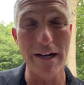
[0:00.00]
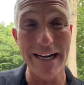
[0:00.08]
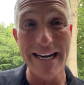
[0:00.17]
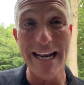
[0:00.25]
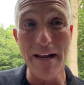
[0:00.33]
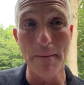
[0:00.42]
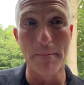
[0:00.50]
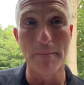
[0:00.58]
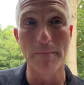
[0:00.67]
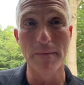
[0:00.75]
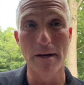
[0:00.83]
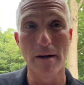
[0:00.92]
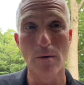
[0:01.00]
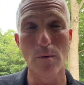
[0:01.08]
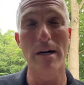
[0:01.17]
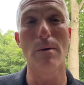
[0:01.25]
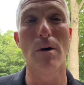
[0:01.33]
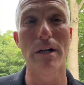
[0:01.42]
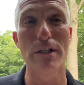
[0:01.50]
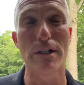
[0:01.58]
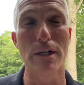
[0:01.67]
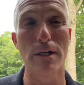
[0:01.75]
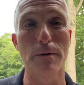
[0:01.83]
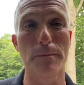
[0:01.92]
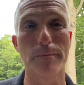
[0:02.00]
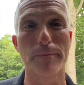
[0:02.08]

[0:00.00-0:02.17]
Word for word: and Him what He wants to do.